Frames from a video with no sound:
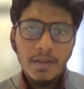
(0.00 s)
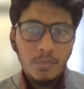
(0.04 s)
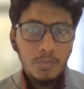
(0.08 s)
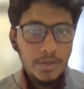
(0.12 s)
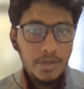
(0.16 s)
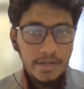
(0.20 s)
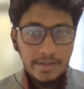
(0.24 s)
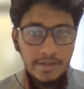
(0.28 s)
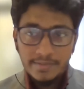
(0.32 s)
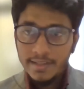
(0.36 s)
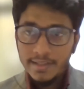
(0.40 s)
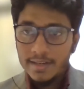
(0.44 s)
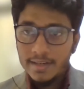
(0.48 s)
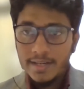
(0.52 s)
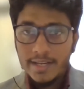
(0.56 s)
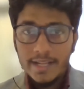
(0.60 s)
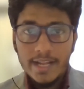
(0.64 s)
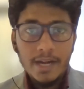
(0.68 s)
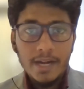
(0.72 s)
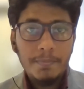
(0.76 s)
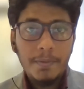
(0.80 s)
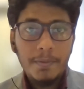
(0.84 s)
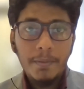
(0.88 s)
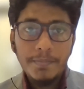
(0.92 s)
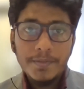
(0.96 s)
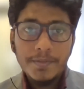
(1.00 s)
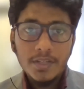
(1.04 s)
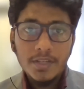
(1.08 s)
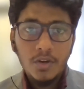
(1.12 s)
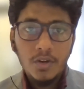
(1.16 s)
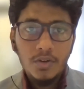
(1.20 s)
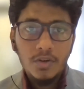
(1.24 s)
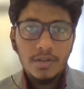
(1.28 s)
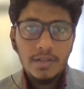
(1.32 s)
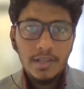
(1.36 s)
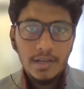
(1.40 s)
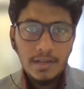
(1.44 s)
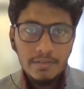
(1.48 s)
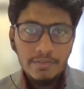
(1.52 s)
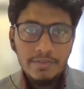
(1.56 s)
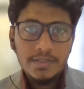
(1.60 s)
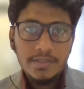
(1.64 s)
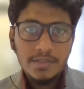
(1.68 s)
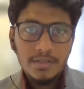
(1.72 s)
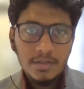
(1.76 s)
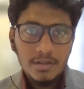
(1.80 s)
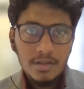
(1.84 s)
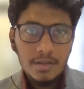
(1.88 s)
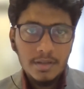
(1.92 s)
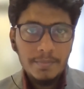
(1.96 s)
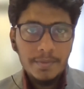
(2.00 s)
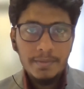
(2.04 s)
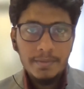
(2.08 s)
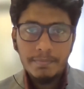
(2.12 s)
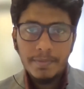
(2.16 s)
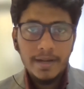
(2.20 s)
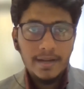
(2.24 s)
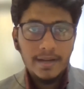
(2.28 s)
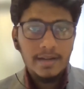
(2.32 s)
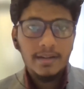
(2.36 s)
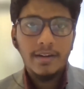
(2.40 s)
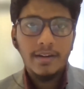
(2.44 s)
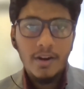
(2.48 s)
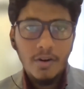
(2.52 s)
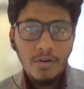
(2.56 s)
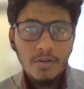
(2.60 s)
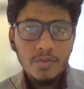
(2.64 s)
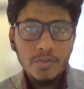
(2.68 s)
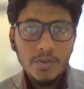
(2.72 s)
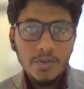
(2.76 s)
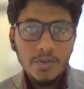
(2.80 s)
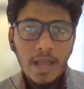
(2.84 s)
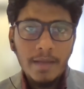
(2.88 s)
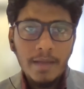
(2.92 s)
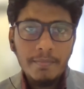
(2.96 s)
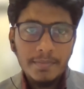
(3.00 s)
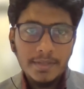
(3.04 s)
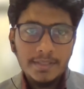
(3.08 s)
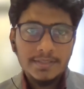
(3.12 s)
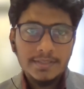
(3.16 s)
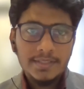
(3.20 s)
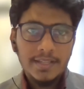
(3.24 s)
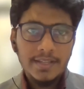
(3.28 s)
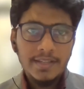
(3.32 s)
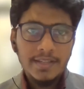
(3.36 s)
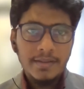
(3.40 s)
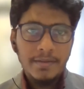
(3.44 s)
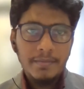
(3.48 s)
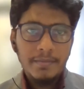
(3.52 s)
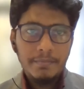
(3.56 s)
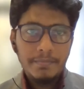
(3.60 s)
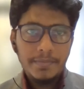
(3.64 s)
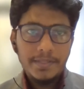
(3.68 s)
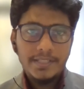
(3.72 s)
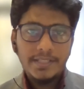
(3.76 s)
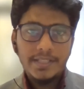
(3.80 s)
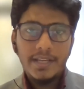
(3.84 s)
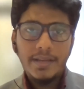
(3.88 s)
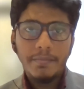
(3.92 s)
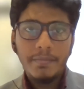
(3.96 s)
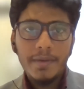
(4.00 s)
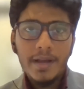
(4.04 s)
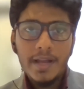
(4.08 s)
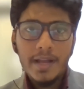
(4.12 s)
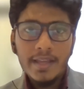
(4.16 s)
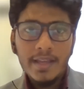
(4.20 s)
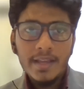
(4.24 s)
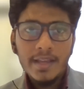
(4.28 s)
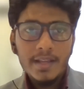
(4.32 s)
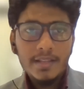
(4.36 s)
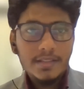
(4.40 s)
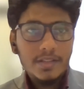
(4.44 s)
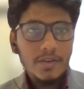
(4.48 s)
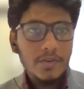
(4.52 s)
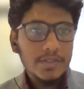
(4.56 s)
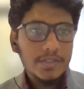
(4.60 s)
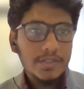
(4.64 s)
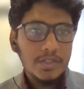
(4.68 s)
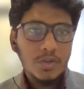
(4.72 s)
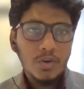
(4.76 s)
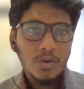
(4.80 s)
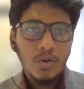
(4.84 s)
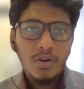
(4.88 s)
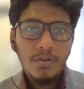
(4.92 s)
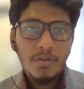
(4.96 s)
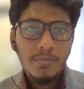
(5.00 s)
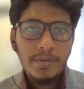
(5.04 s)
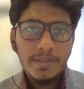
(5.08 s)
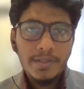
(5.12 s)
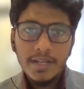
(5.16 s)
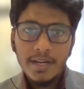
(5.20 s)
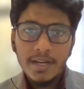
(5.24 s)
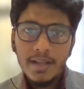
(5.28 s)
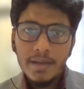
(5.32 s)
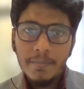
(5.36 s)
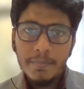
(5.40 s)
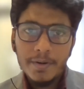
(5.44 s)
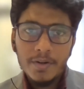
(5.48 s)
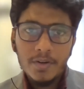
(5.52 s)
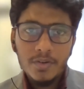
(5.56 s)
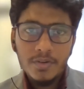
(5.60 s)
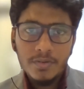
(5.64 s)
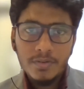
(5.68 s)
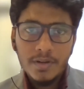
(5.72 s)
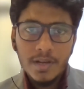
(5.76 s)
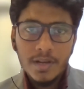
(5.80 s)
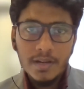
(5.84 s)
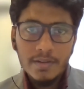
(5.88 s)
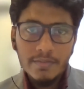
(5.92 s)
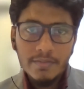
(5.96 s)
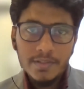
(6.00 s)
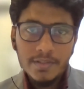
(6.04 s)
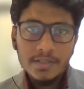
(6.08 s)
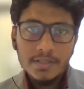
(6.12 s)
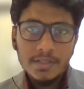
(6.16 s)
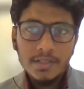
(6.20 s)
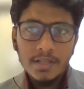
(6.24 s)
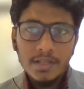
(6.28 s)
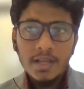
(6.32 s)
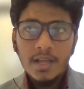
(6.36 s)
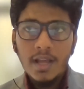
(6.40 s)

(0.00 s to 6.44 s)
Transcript: We recently had PUBG on television. I mean, Battleground, I must say, BGMI. There was a tournament that happened on television.